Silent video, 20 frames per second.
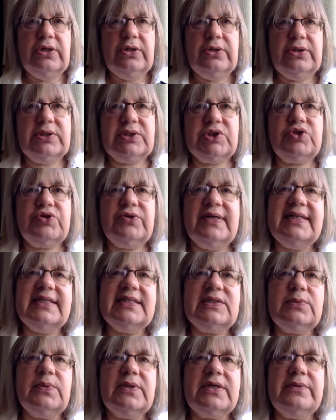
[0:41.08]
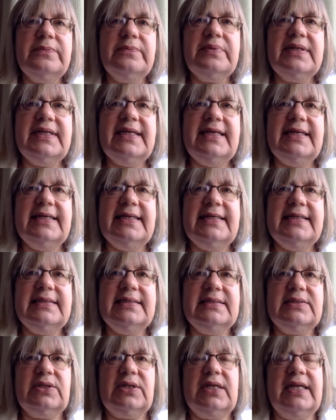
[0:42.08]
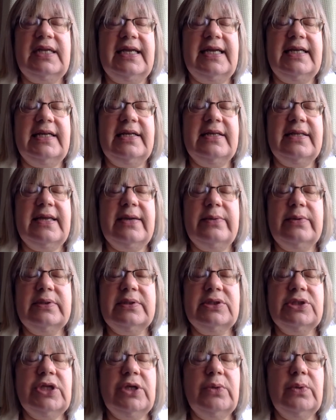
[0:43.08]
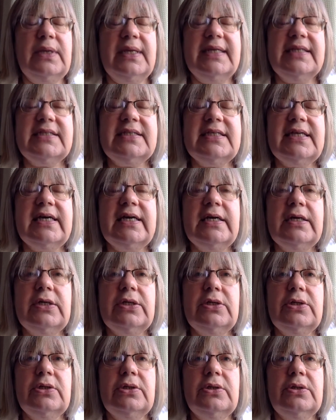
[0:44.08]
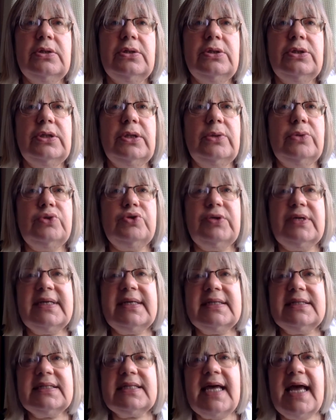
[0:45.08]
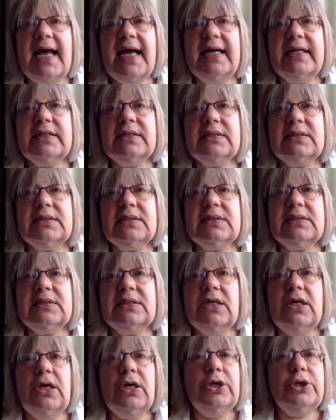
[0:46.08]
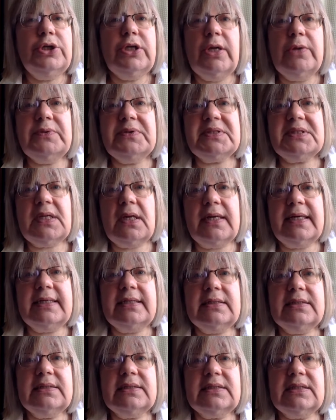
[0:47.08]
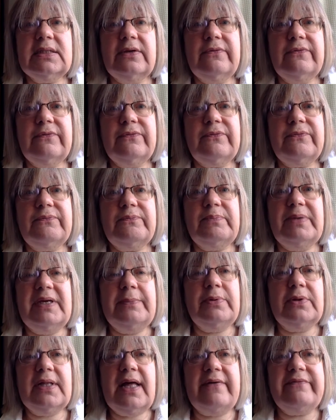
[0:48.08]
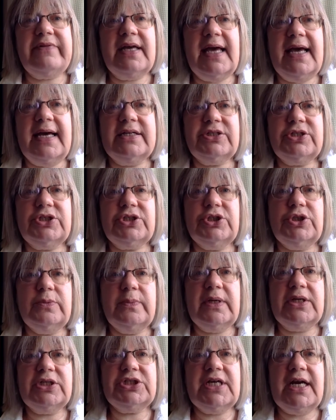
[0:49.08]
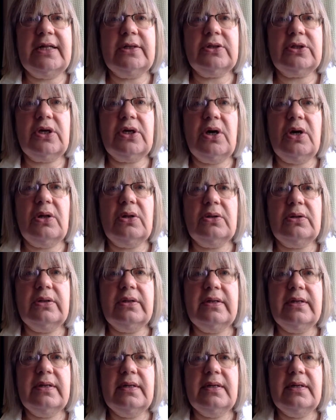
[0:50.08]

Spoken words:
The streets were completely clean. There was no litter, no drinks cans, no signs of people having had too much alcohol.